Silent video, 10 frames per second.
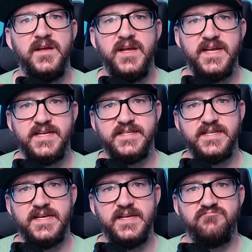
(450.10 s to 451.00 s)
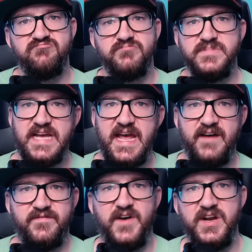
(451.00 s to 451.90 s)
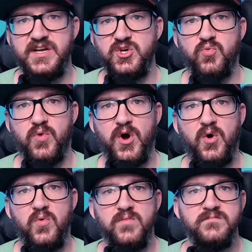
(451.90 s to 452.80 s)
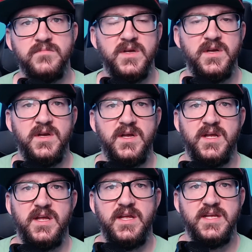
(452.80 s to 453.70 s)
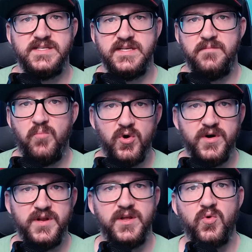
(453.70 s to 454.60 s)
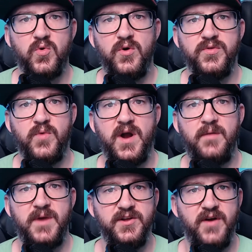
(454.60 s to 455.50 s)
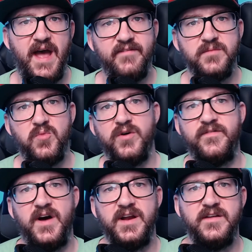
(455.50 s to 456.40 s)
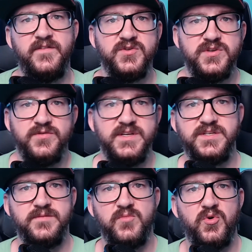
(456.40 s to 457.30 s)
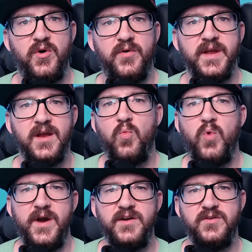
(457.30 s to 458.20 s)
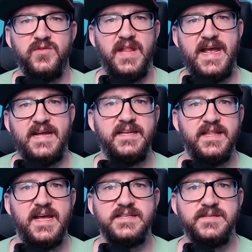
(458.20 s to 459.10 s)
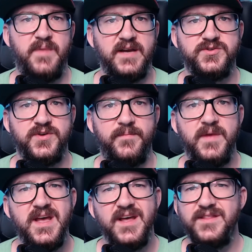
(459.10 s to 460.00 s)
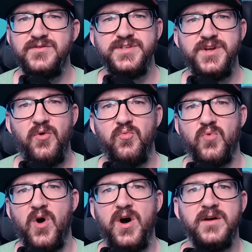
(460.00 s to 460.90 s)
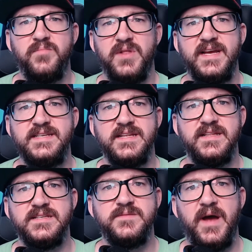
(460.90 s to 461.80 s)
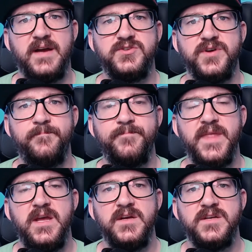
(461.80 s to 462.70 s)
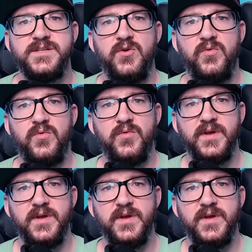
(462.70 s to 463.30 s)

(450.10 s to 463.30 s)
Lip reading: Is it to have fun and grow? Is it more in the growth realm? Are you having more fun if you're doing some growing? Where do you land in that spectrum? There's no wrong place in the spectrum. So